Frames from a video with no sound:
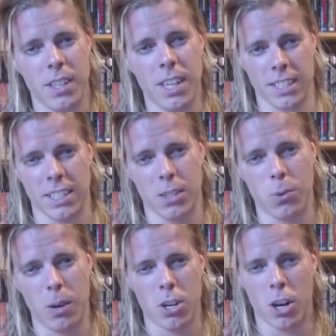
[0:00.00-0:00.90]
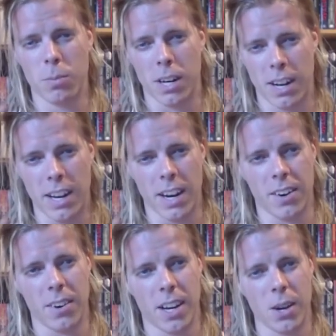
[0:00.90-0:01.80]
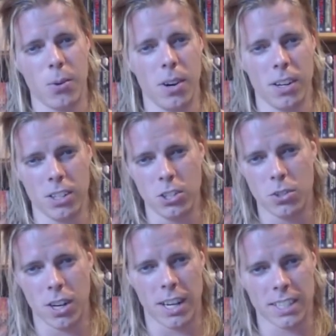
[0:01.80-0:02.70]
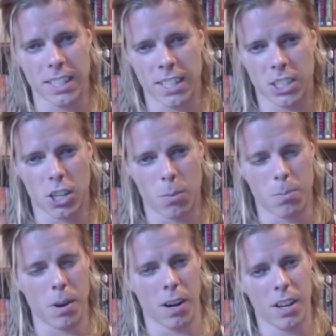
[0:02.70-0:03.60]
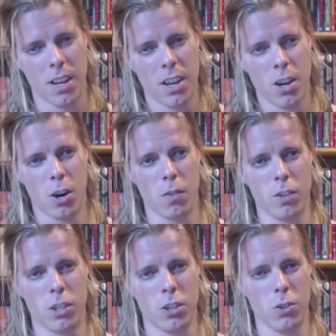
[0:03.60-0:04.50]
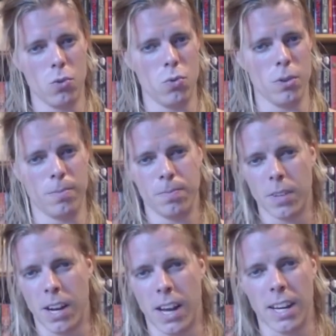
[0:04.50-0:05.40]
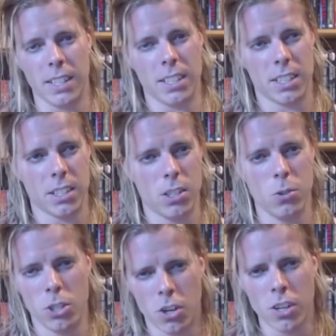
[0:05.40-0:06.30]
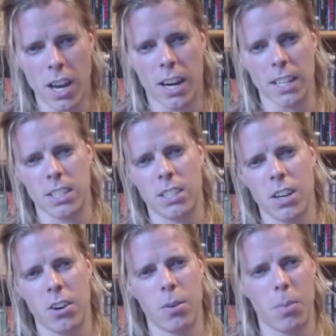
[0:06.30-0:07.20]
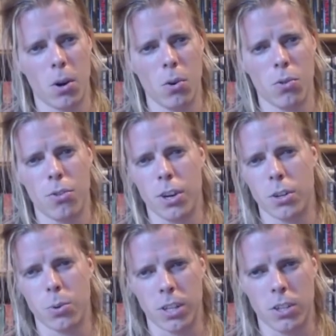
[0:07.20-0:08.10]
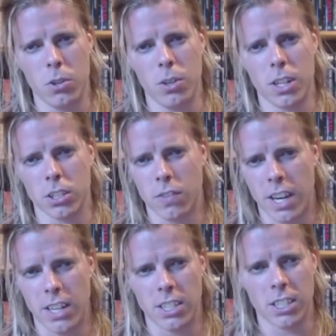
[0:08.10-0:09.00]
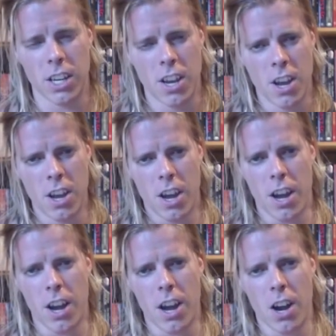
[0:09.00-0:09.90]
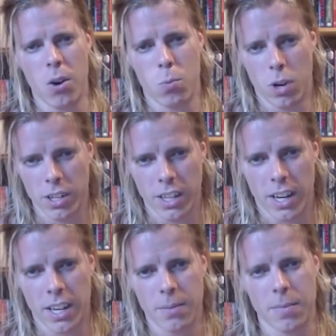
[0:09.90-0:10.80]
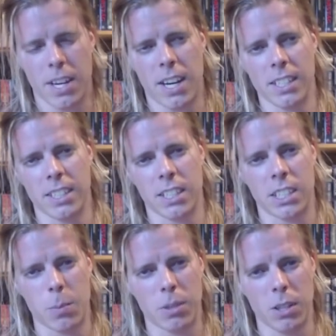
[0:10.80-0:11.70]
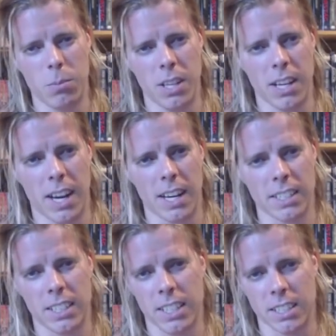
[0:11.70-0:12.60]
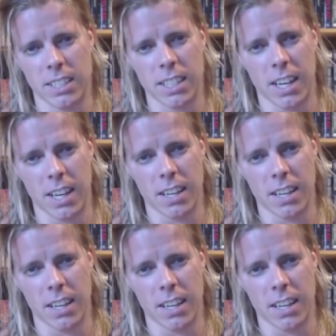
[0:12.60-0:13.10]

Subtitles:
Yes, it will become clear. I will utilize an example of two lads. Two young guys. They're both 22 years of age. One guy has accepted me as his